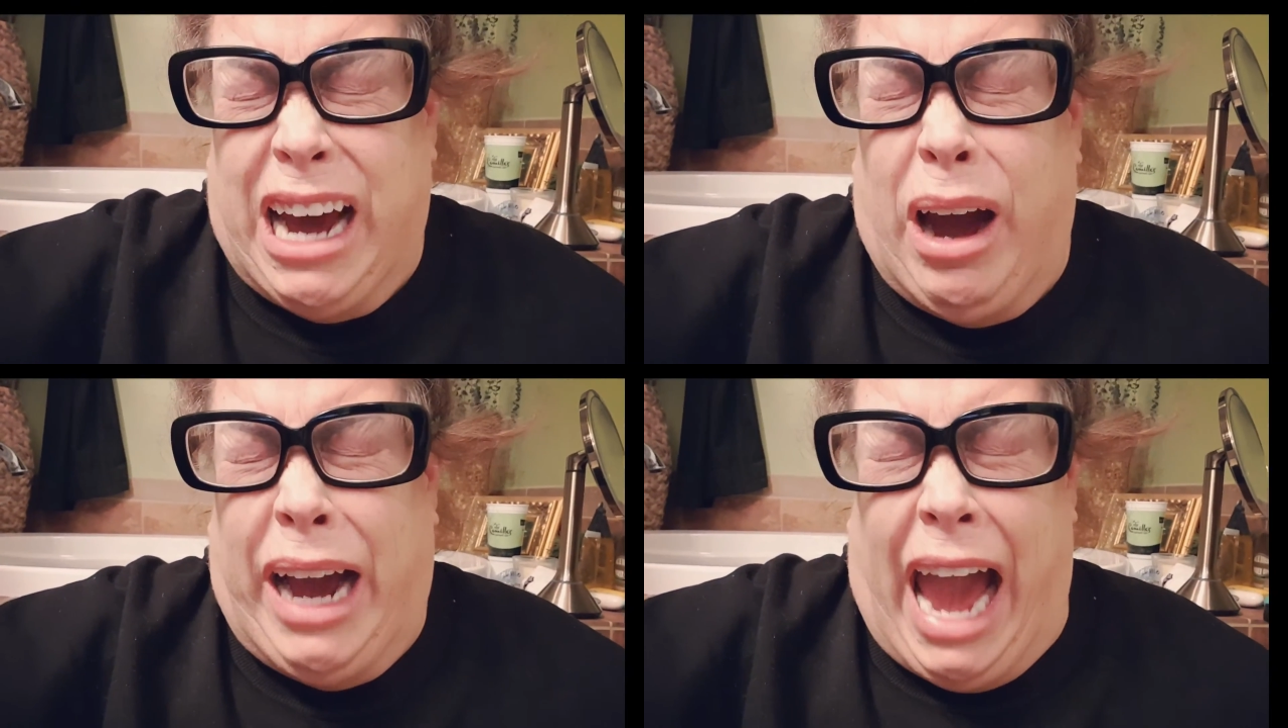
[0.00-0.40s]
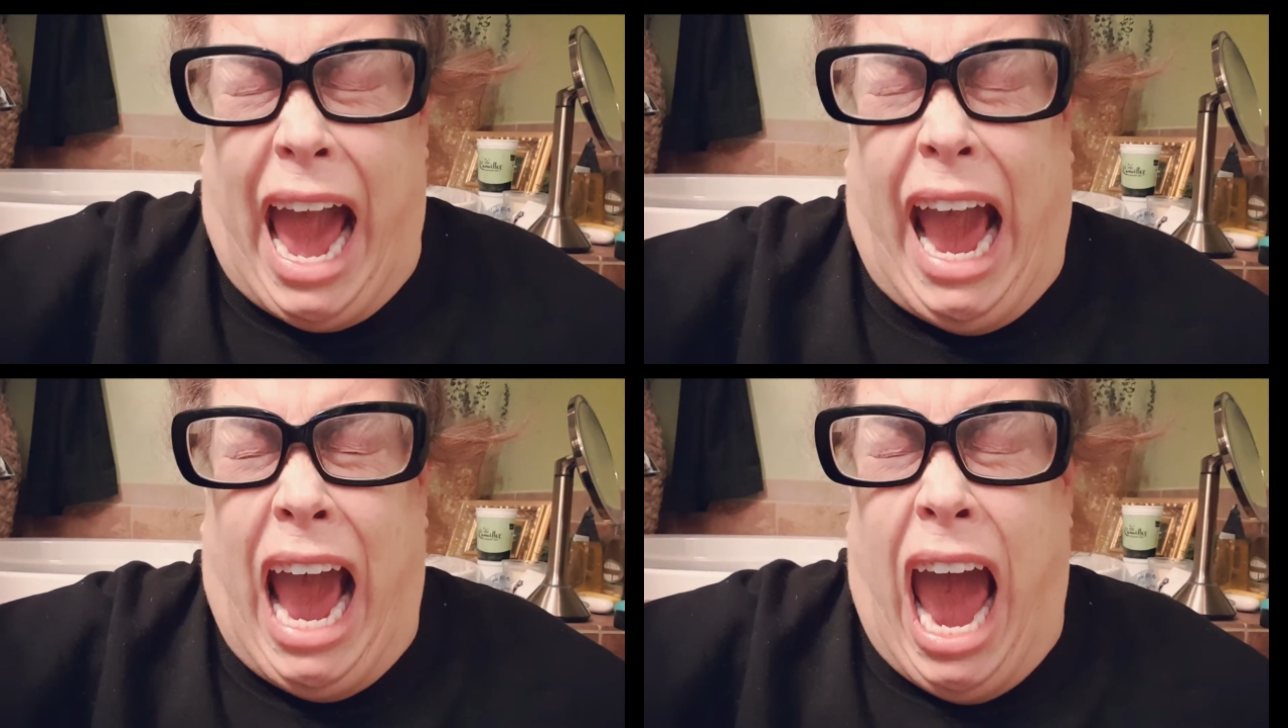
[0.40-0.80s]

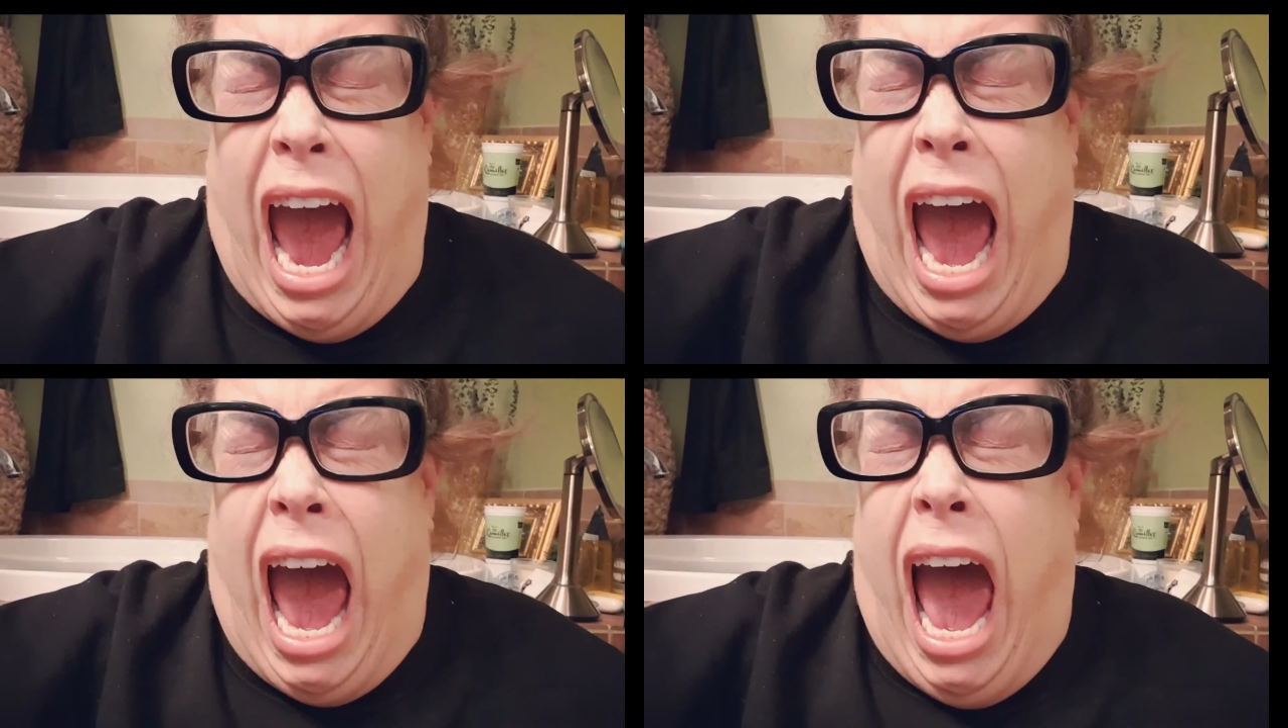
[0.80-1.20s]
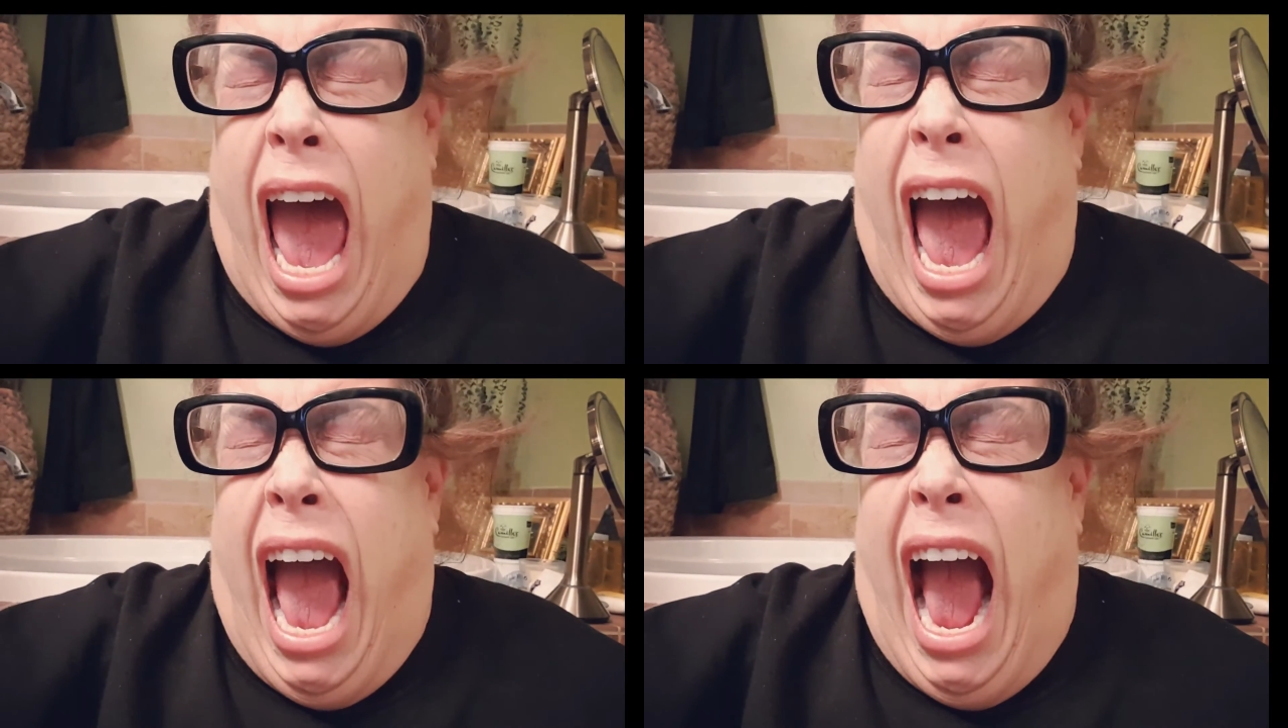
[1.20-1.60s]
okay.
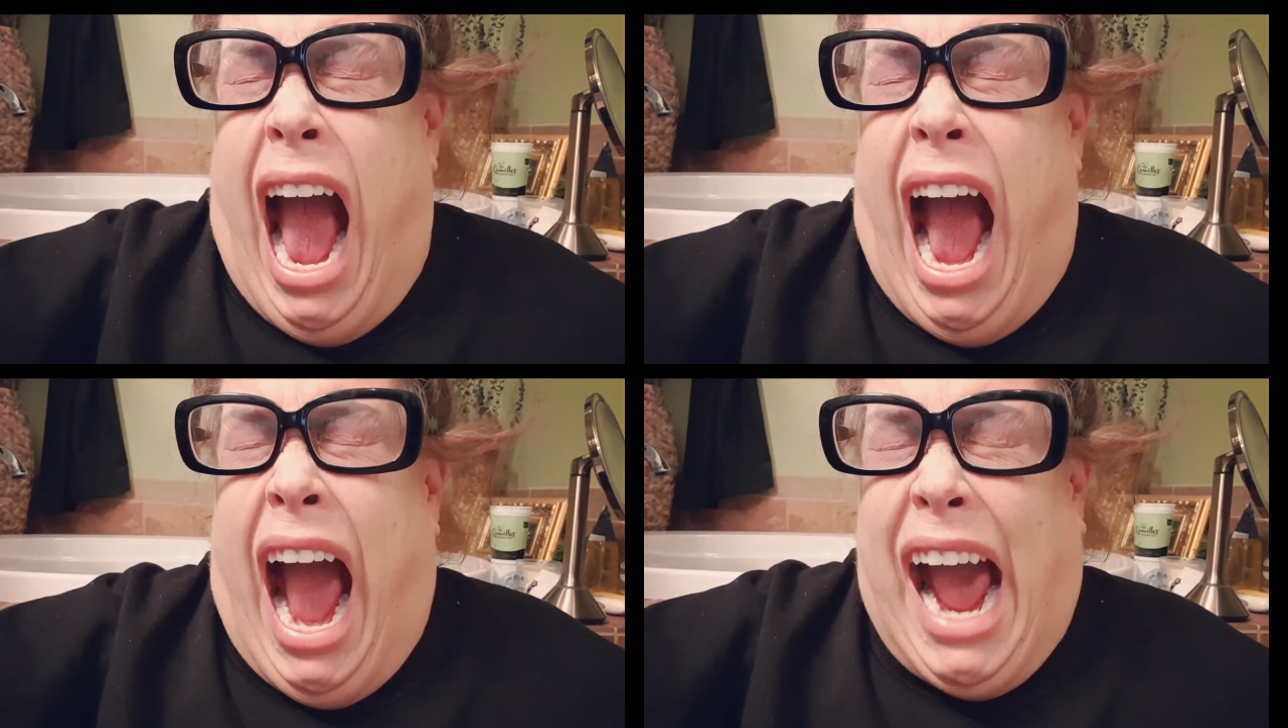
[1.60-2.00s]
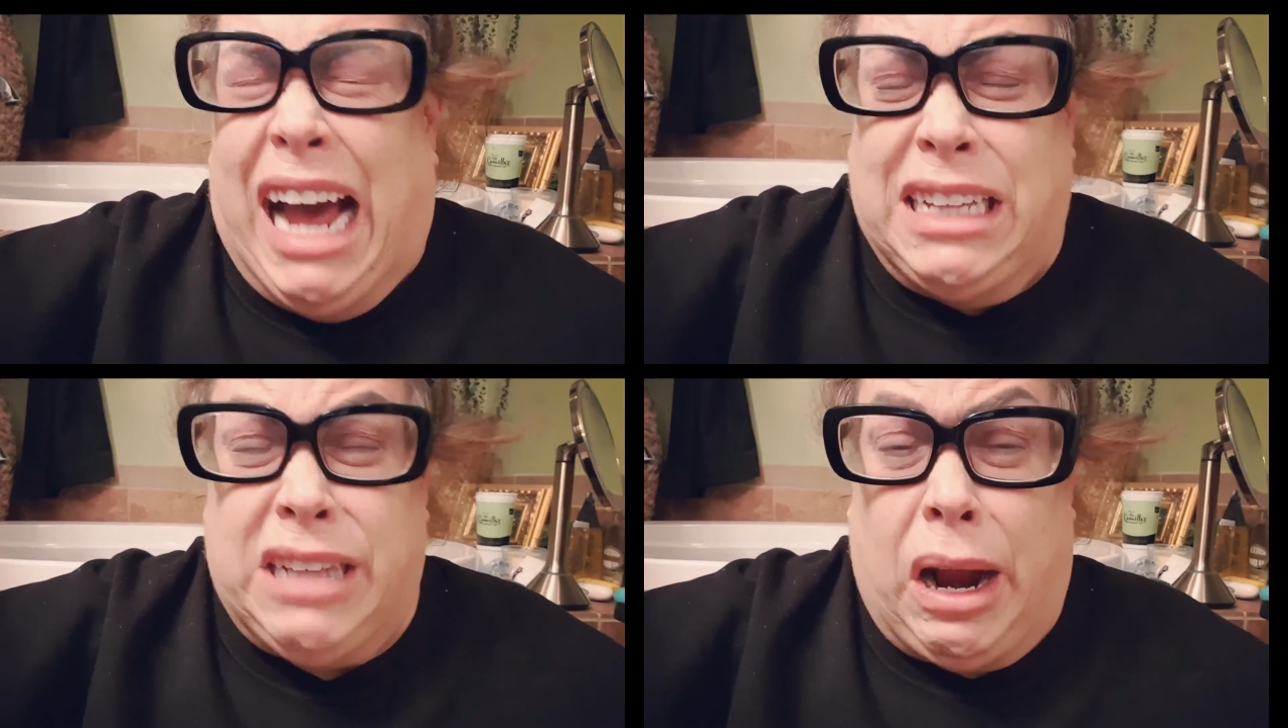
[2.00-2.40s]

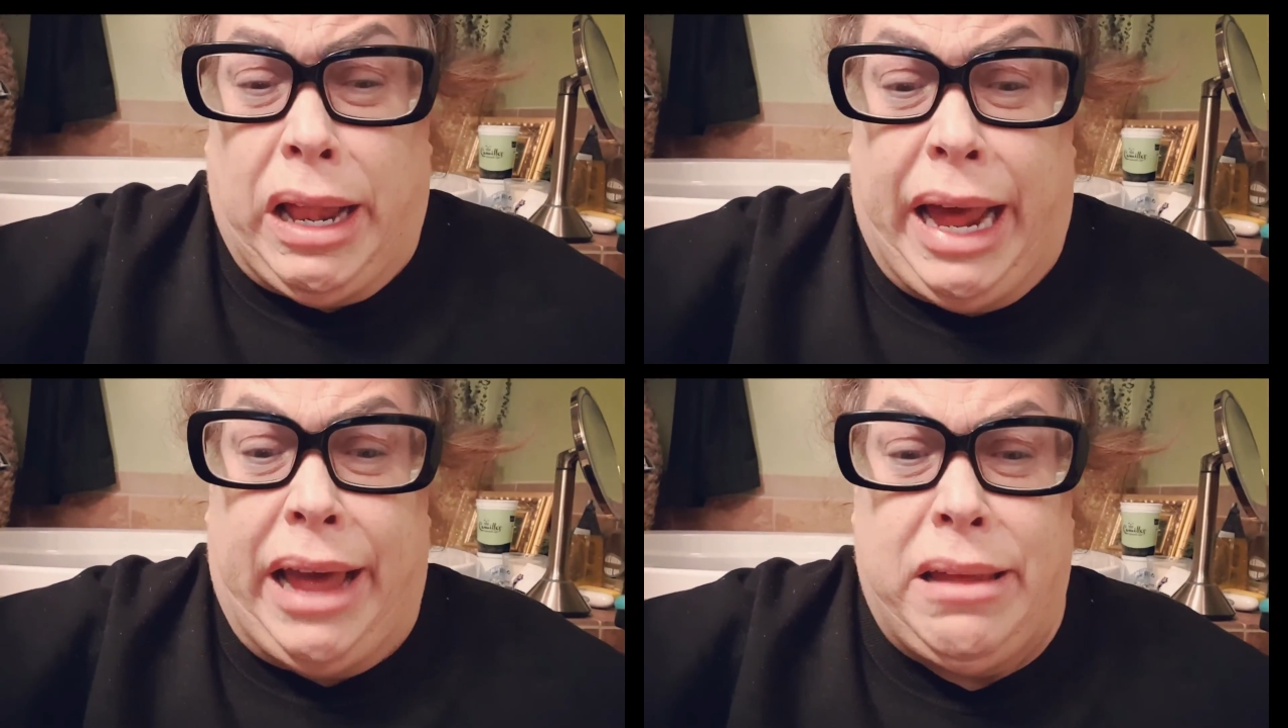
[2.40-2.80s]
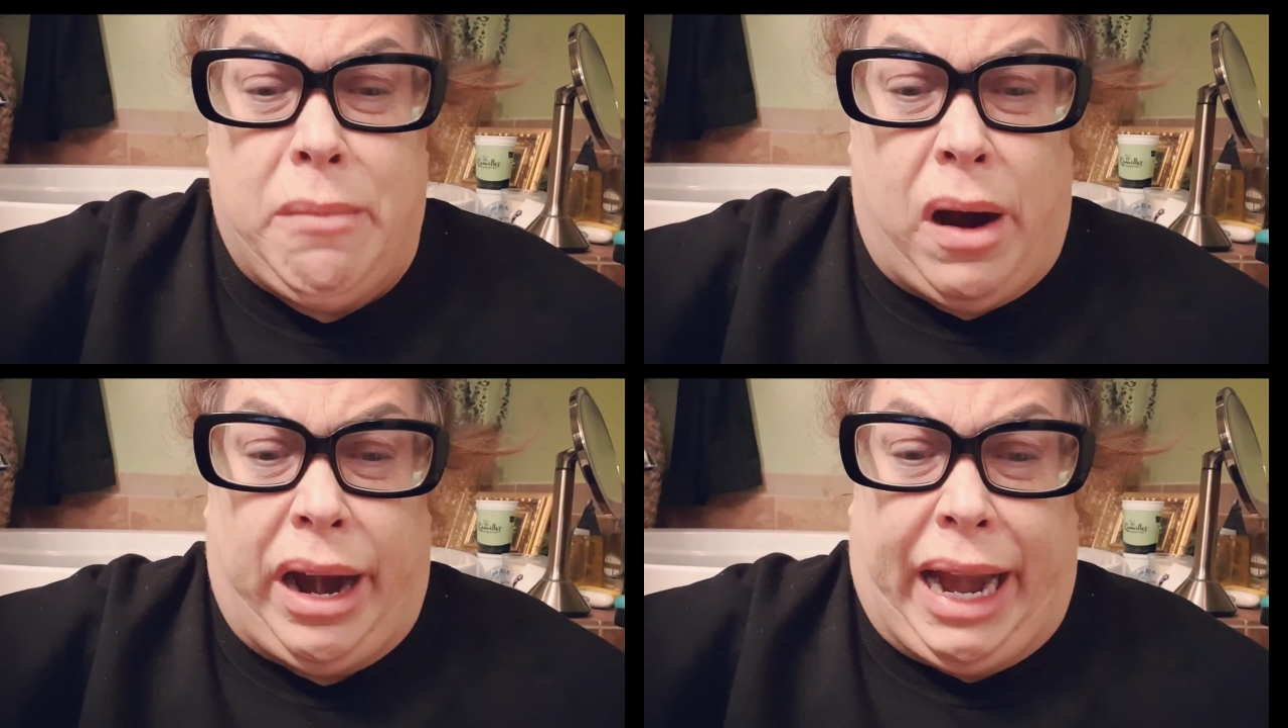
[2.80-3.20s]
It's early in the
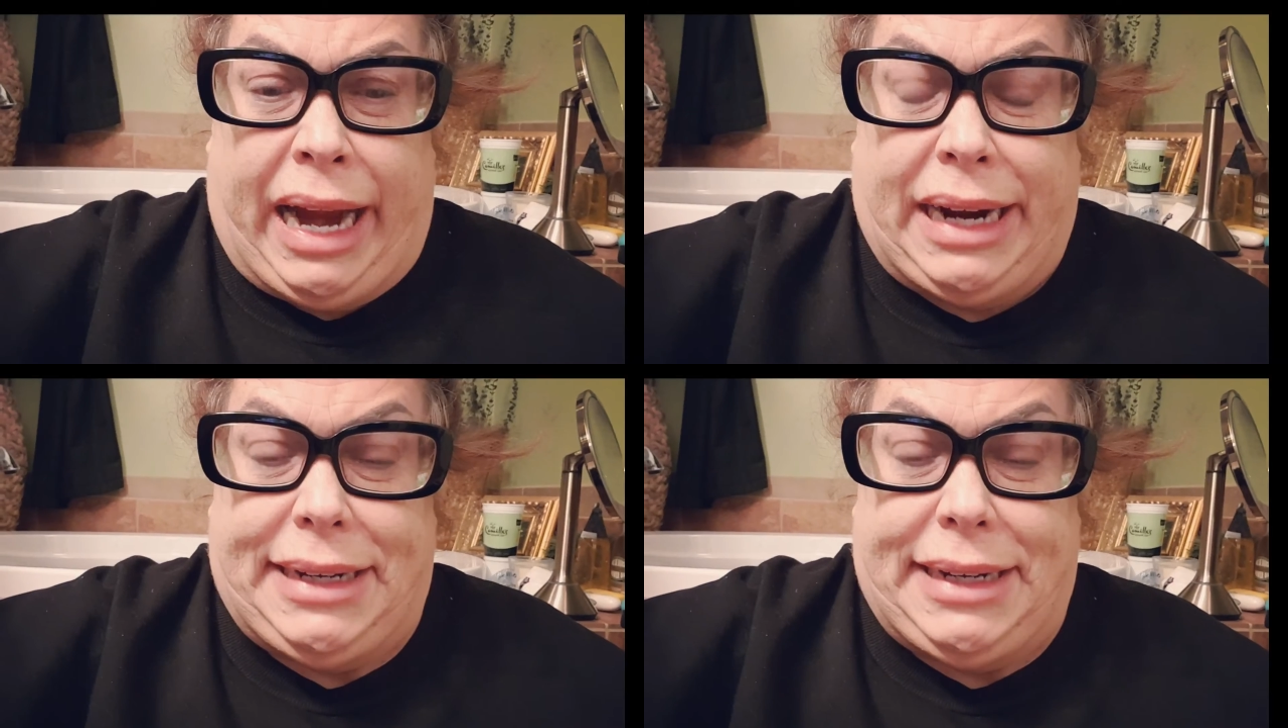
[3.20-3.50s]
morning.